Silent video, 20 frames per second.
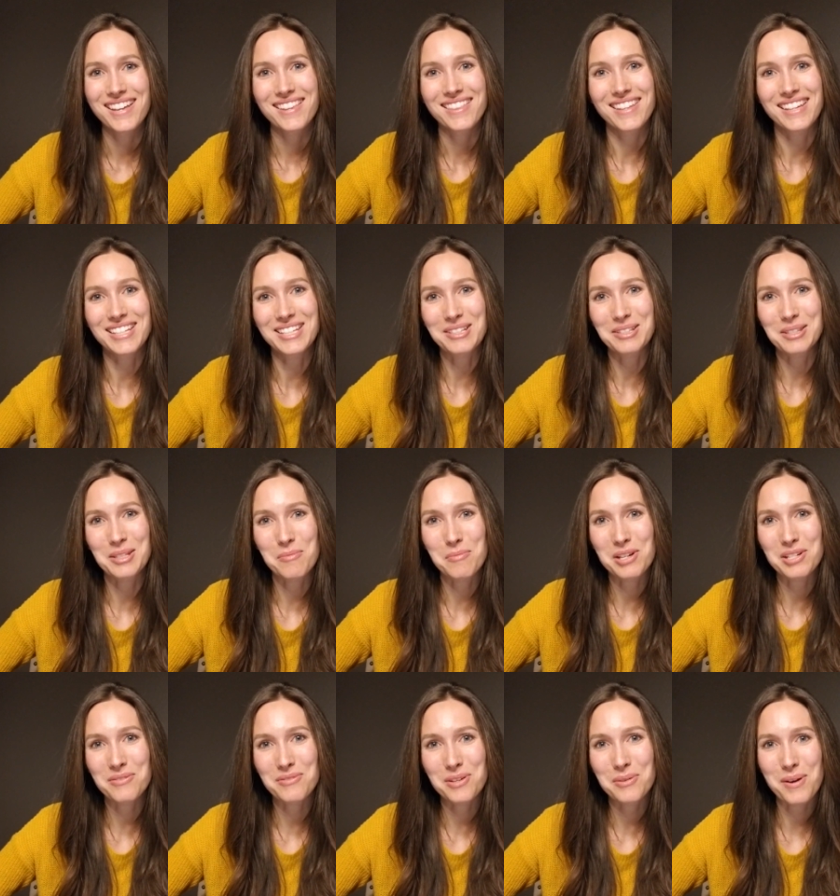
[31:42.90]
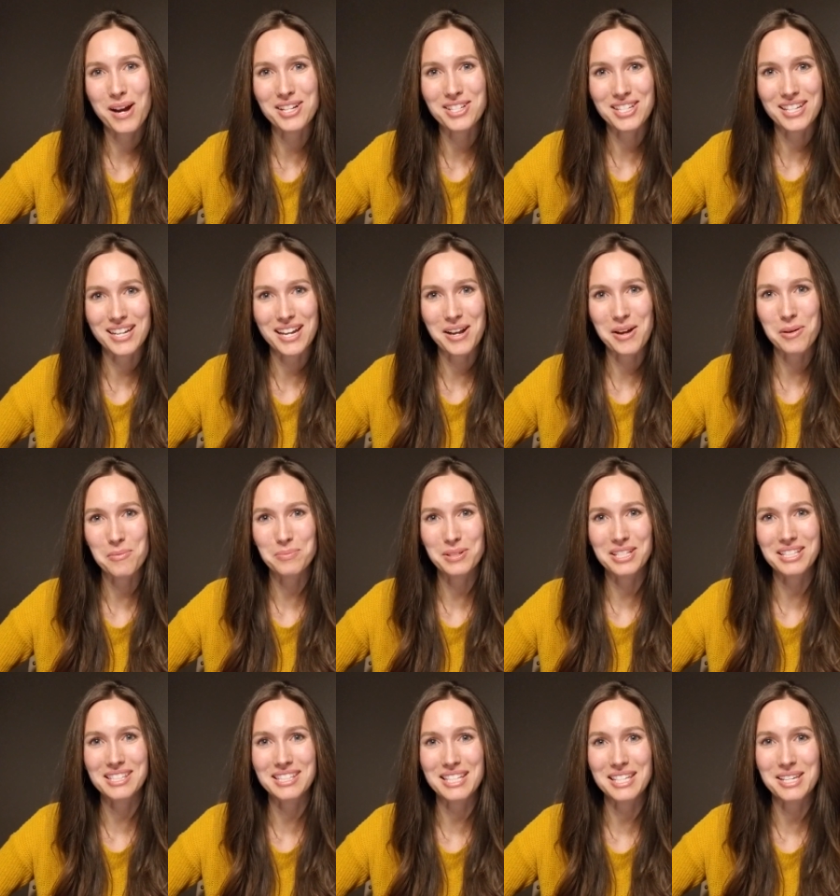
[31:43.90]
Thank you so much for watching. I hope to
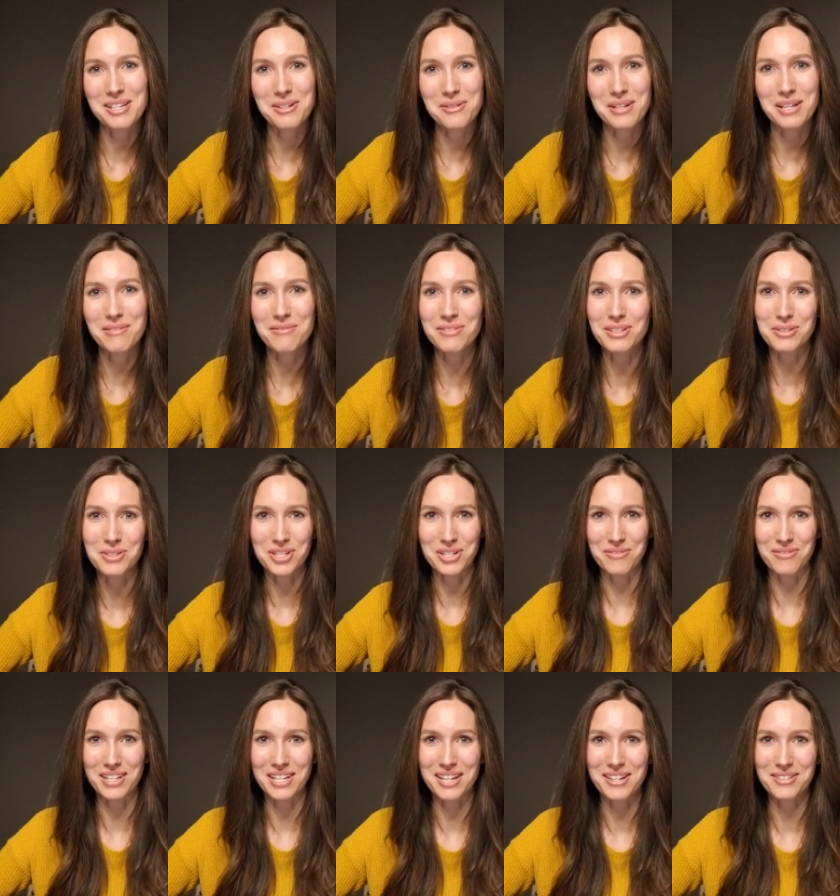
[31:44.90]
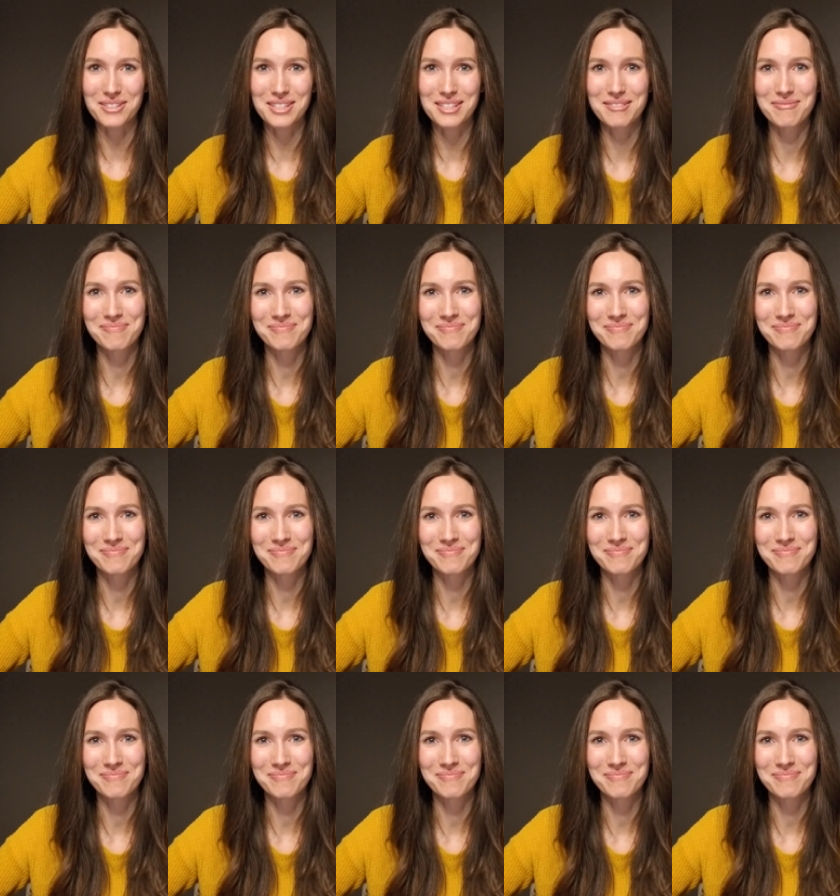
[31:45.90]
see you in future videos.